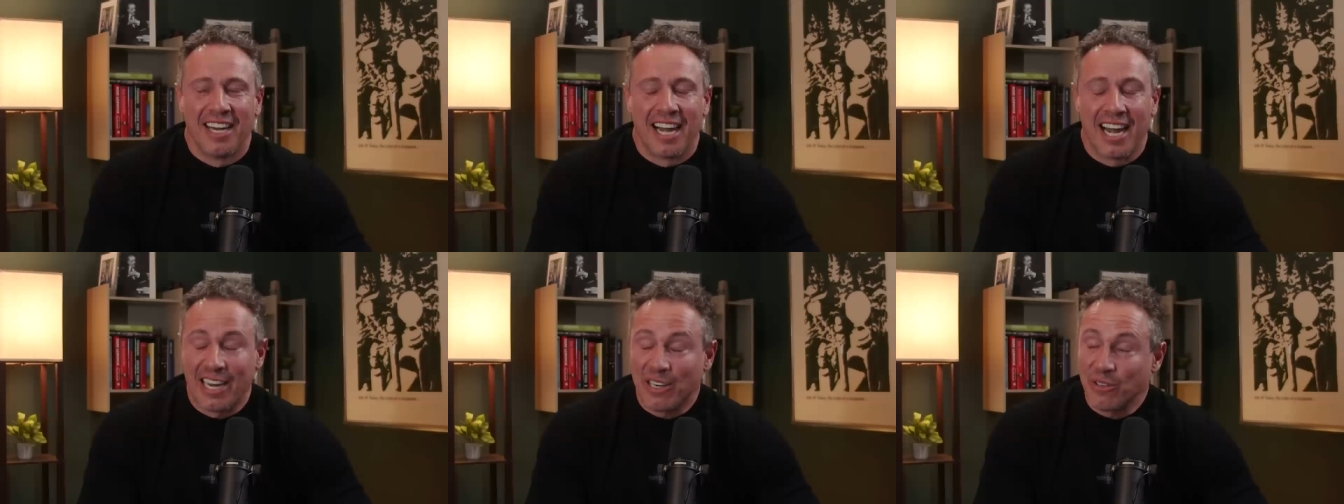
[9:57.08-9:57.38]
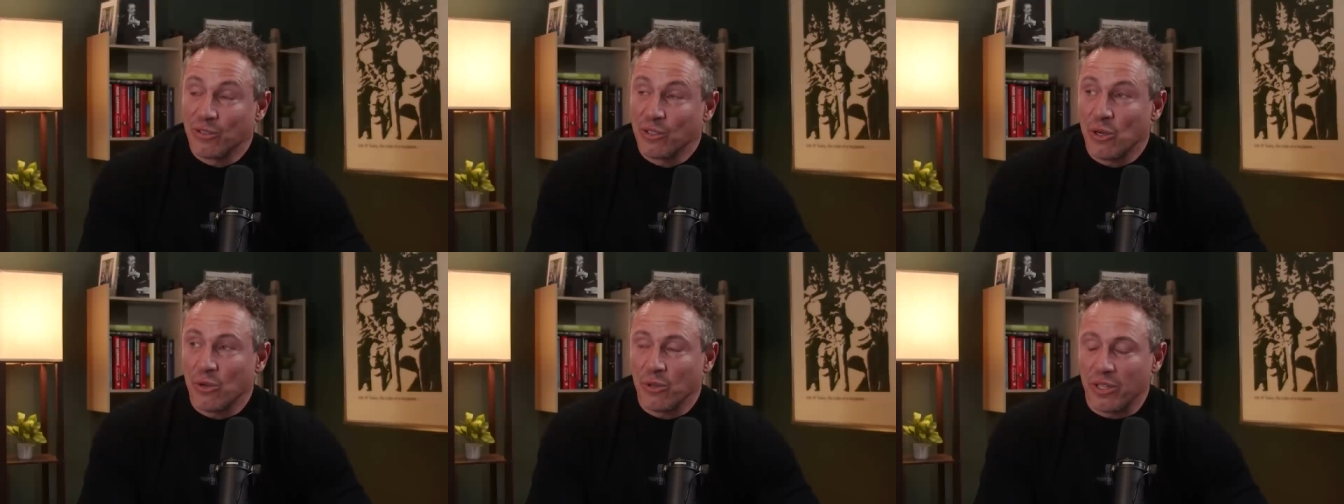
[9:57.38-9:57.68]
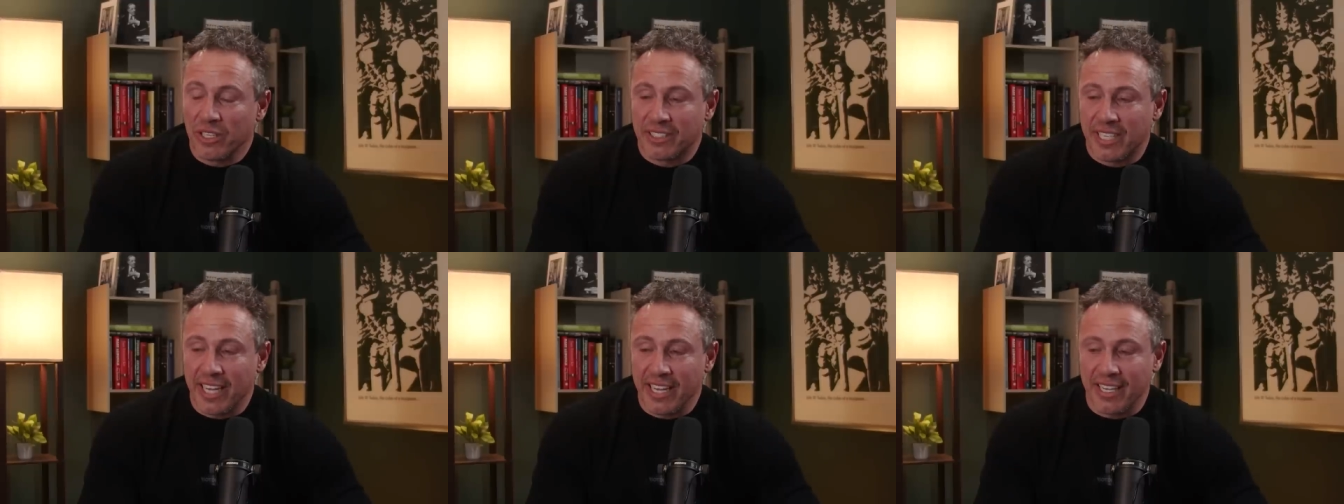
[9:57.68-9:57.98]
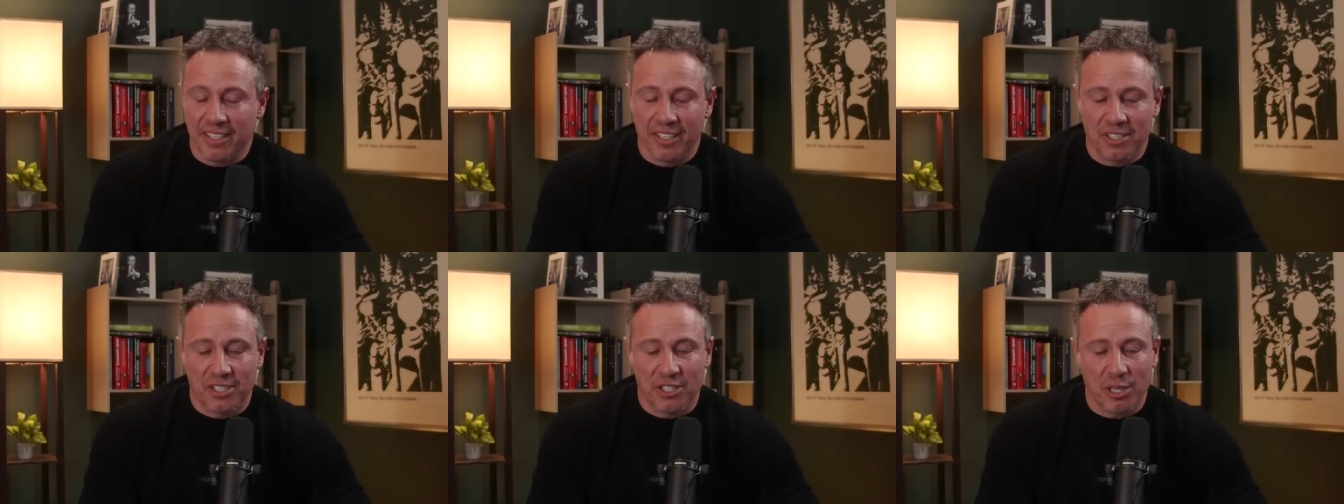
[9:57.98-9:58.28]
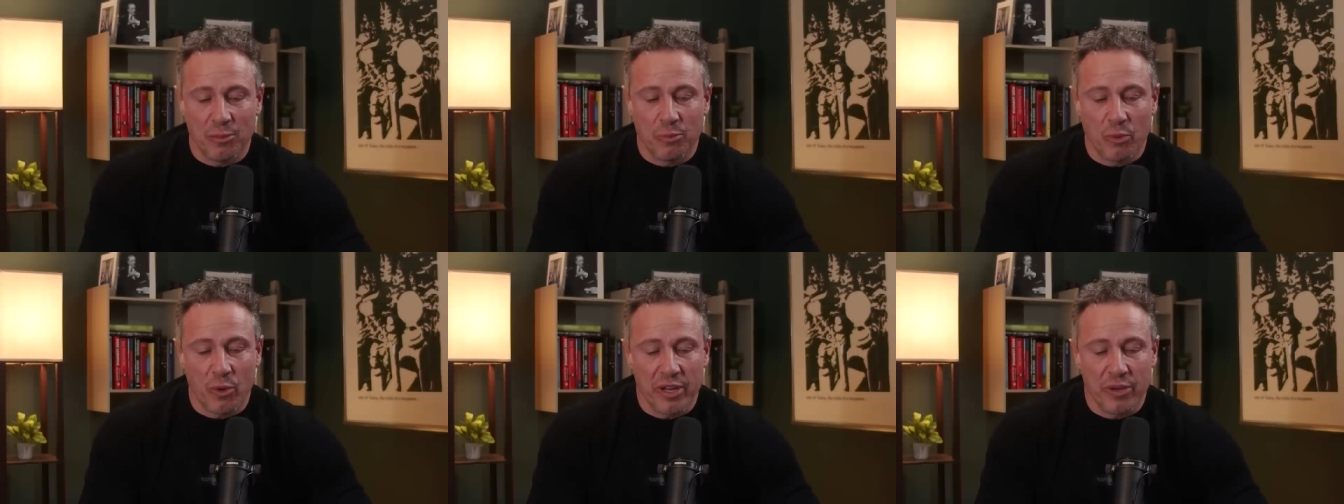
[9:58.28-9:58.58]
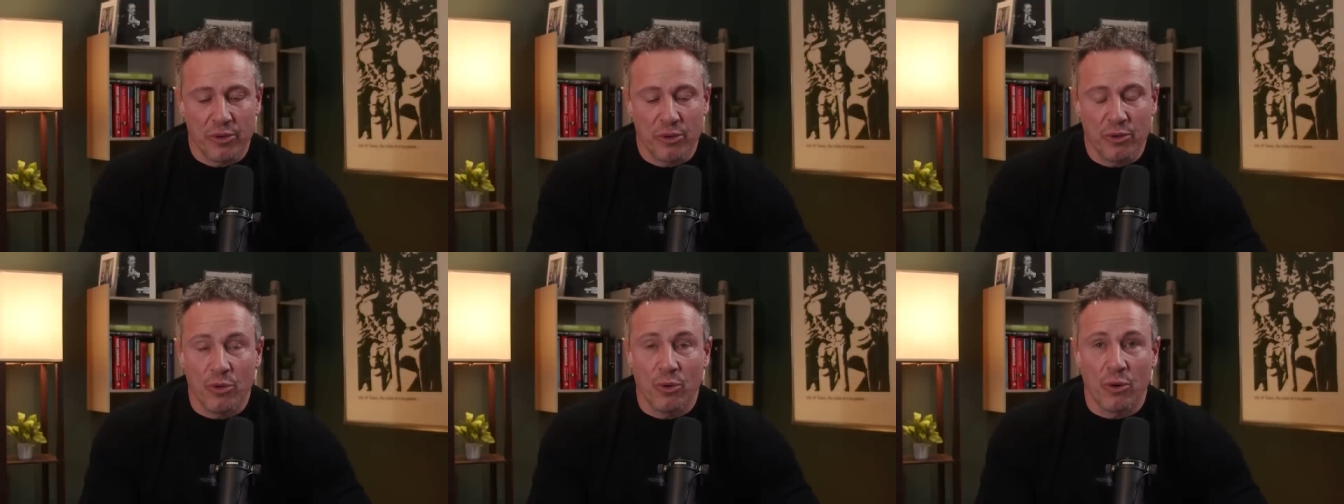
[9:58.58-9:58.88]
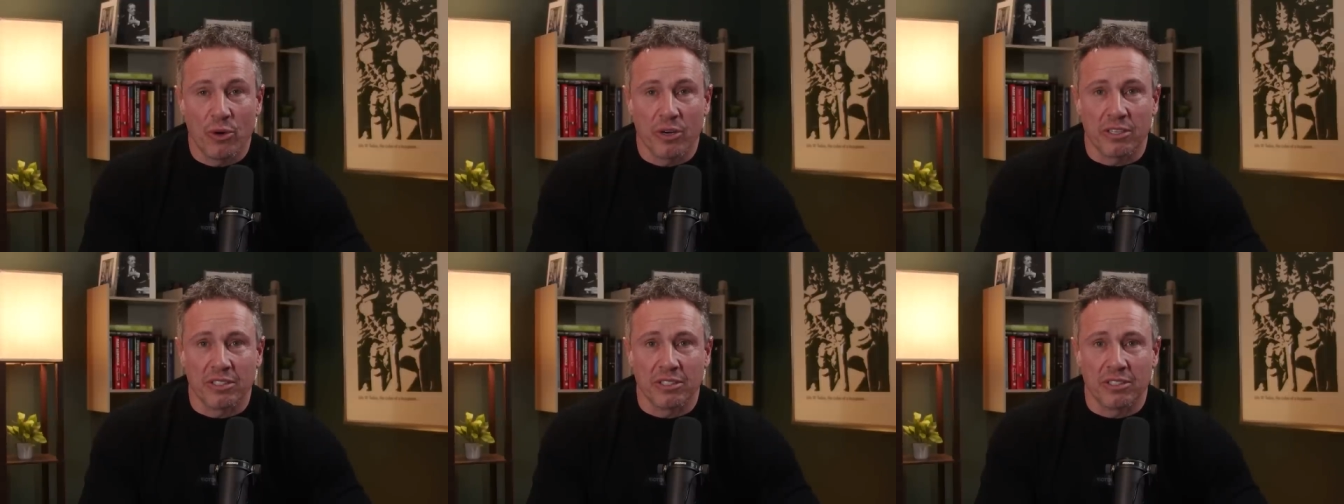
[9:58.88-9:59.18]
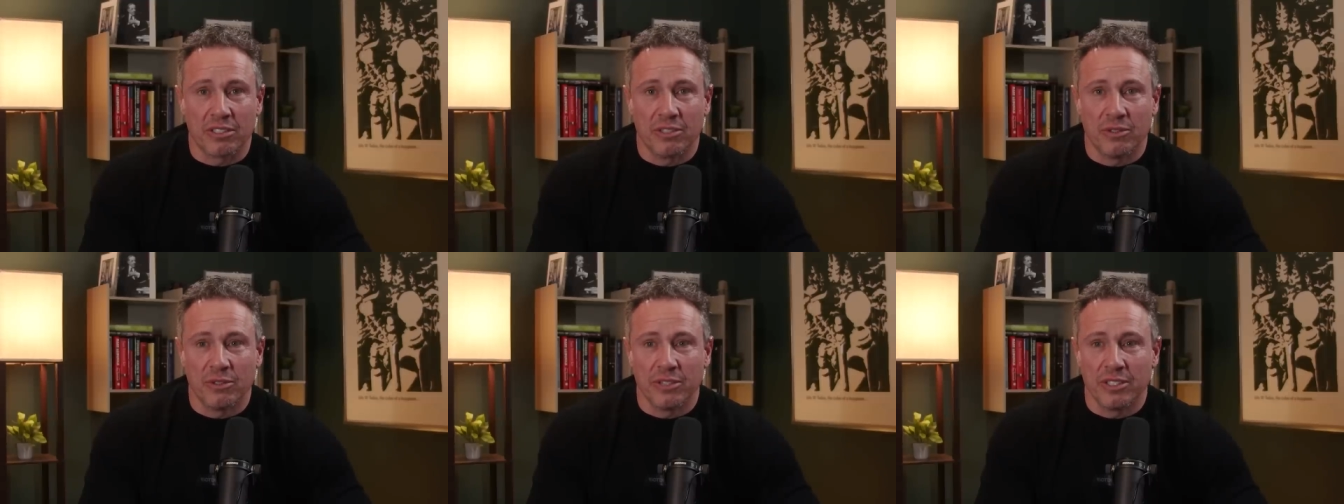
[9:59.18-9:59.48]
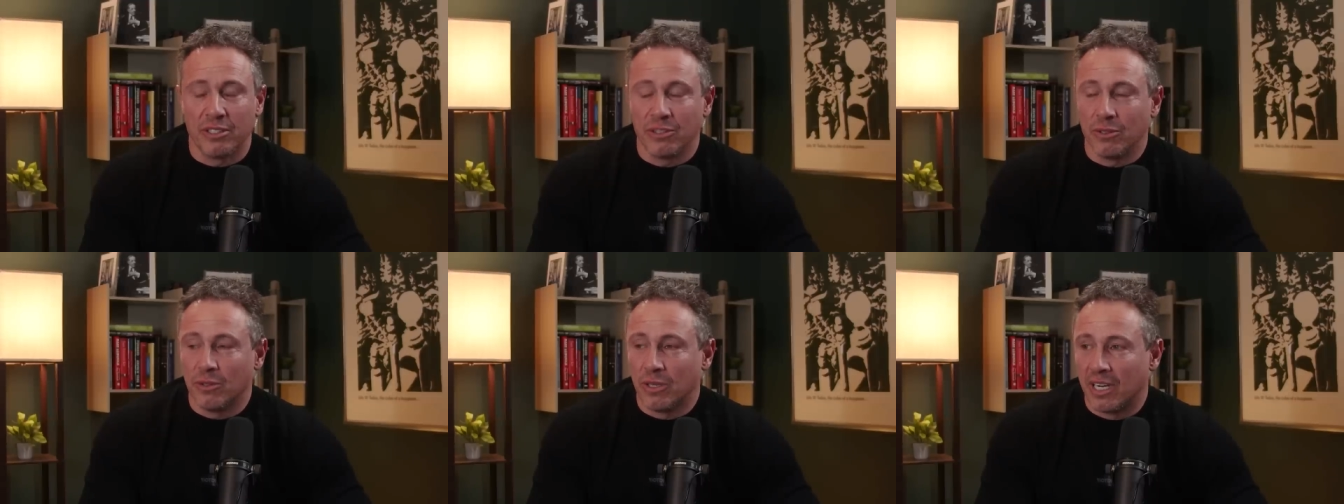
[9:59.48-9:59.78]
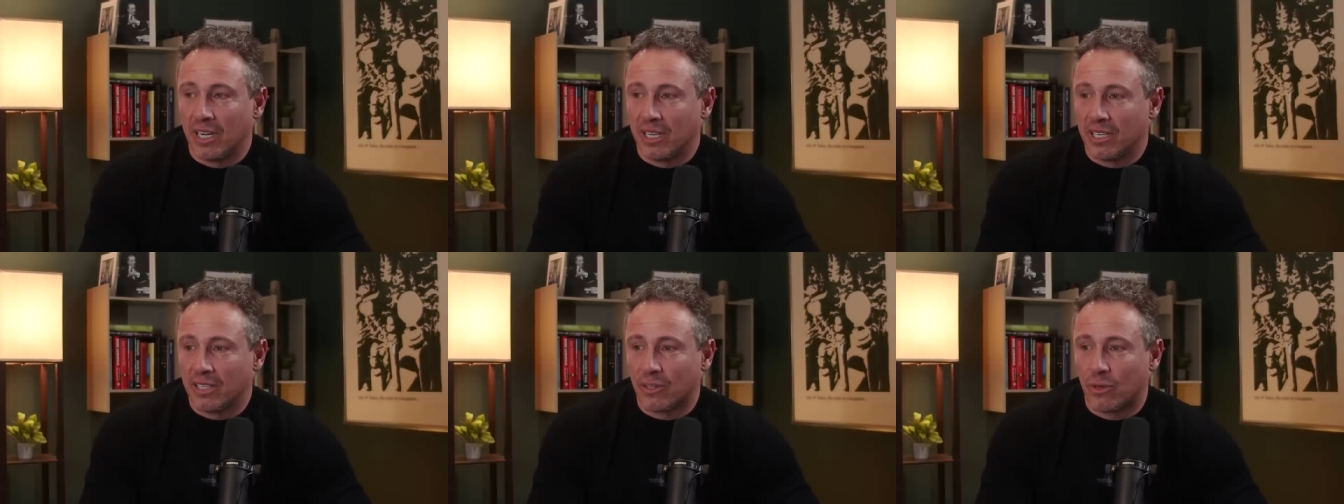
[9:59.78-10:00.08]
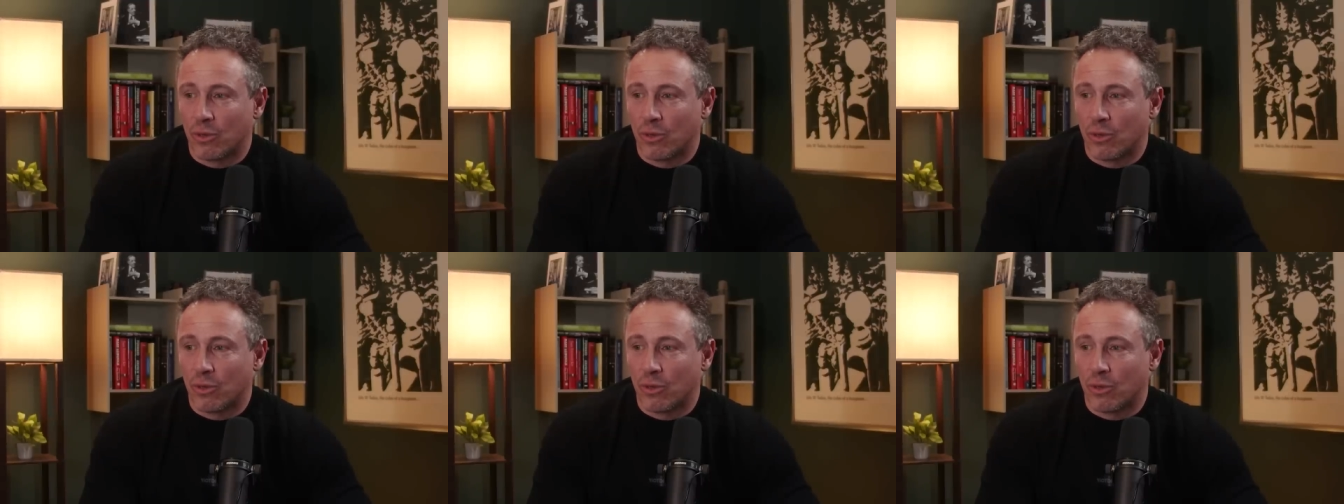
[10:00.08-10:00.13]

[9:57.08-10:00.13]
I don't know that taking the subway in New York is going to